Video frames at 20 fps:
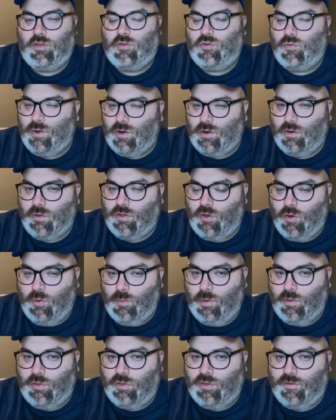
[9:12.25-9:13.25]
The Twitter is
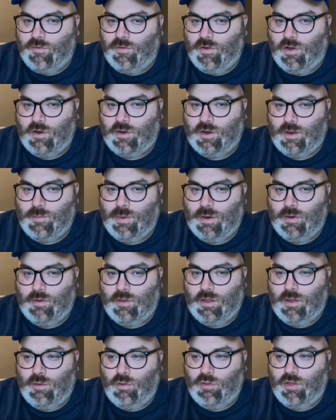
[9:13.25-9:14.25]
almost defunct. I
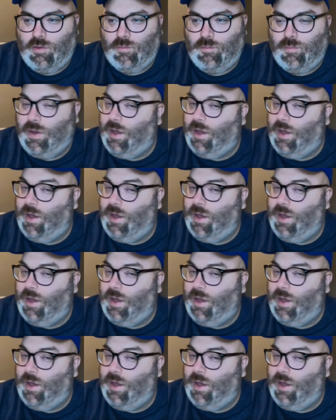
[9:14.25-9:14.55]
barely use it.